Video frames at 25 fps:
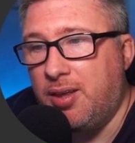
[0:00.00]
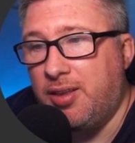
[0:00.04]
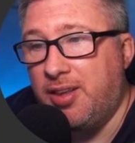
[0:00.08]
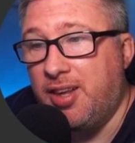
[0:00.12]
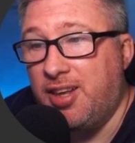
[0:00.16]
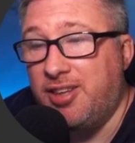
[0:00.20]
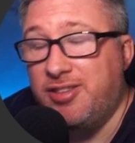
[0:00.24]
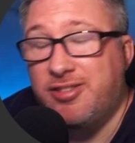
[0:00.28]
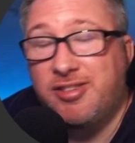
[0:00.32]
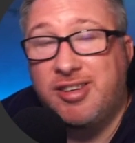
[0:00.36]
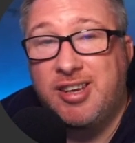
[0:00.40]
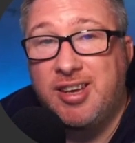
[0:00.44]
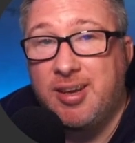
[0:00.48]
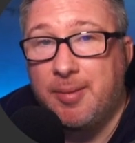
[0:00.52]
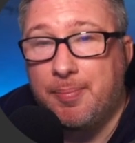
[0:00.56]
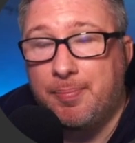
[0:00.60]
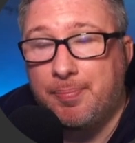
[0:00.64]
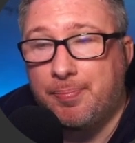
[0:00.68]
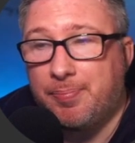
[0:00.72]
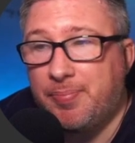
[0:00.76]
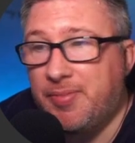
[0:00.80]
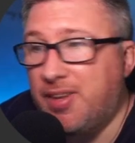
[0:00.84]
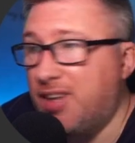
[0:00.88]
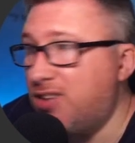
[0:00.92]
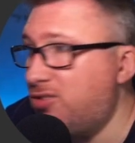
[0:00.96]
That's it.
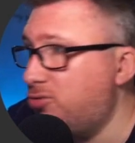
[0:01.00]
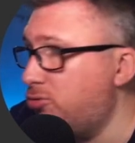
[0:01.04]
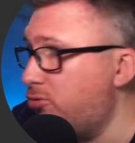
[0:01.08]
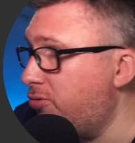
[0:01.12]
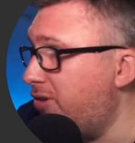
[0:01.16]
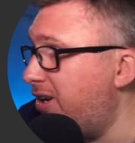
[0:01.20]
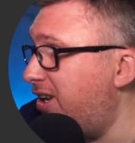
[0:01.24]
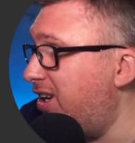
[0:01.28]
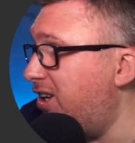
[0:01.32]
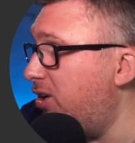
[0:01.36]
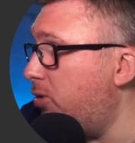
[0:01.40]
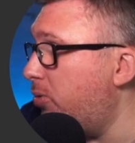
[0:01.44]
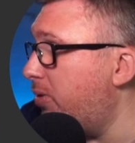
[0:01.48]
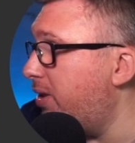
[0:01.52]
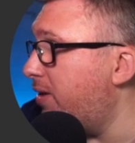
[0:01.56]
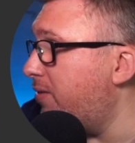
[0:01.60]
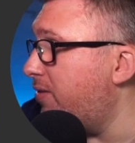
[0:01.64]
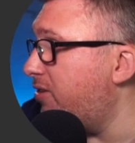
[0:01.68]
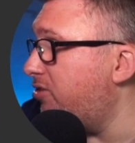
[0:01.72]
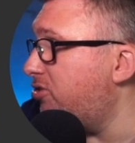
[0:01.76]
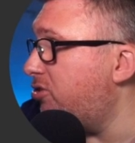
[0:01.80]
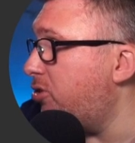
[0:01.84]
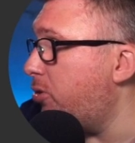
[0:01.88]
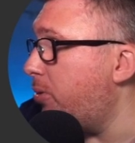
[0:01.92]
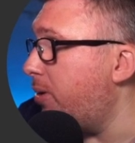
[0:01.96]
That's really all
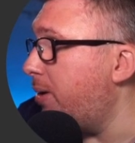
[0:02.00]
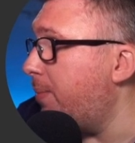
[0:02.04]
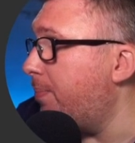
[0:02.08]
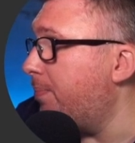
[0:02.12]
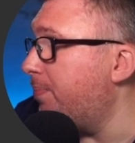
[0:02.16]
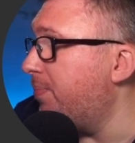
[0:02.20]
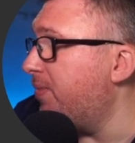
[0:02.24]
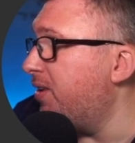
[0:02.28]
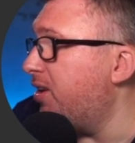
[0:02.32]
there is to it.